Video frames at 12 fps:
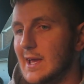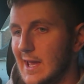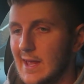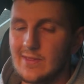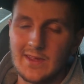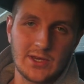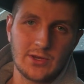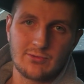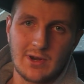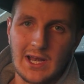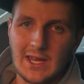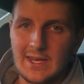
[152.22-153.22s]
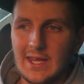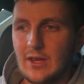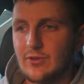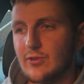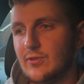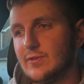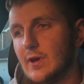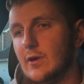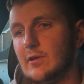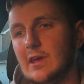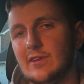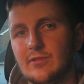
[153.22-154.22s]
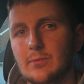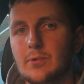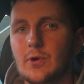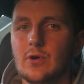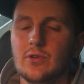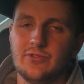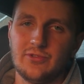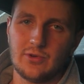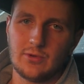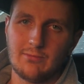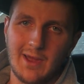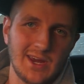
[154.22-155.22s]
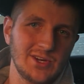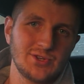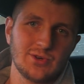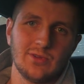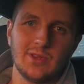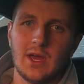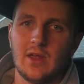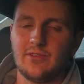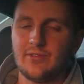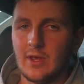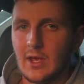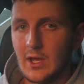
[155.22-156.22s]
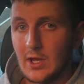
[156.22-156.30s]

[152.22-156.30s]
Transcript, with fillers: in than you really need to. So it's important to make sure that